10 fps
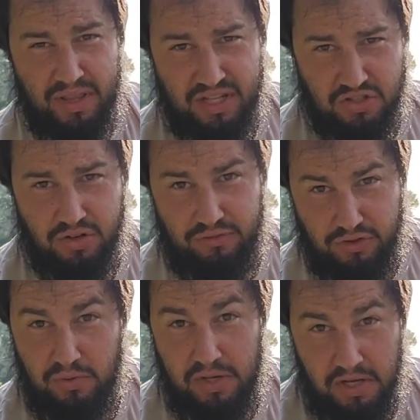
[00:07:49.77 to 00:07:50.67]
that's good for
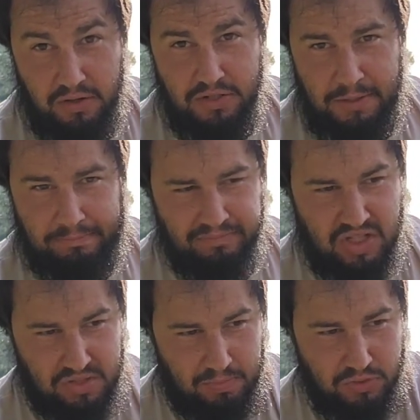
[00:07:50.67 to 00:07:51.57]
20 years,
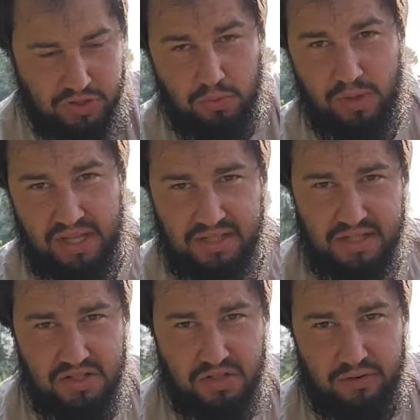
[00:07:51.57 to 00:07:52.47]
as opposed to the one that says
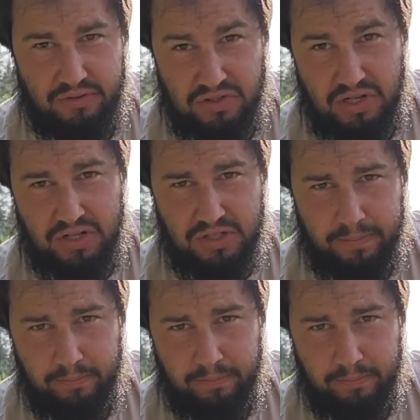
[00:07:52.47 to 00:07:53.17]
it's good for 6.